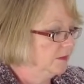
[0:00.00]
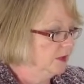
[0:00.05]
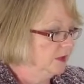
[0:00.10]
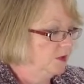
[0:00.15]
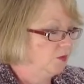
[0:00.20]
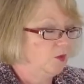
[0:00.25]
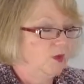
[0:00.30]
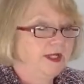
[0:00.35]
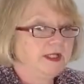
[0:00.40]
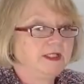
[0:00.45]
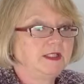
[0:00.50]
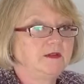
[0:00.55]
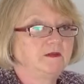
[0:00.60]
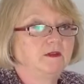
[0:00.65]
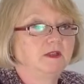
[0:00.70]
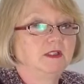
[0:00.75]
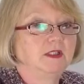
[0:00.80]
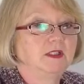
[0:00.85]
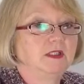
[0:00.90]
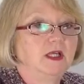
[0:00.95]
the waist of
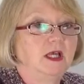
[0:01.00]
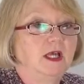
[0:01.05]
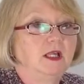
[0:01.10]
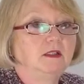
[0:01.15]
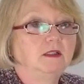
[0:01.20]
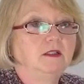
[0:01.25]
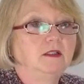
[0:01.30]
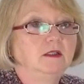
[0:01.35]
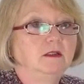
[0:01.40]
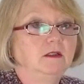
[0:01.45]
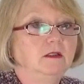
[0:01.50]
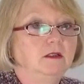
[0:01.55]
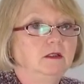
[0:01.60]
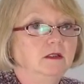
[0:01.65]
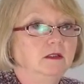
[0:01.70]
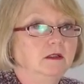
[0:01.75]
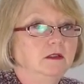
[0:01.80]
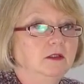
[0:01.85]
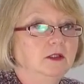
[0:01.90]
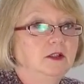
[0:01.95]
the stand,
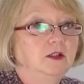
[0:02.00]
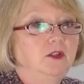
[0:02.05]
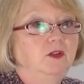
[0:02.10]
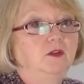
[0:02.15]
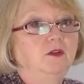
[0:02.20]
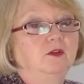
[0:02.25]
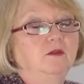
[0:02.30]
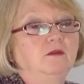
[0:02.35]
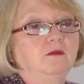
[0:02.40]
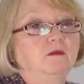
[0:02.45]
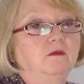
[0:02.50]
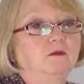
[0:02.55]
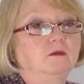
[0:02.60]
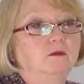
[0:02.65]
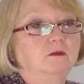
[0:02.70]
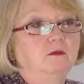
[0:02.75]
that you can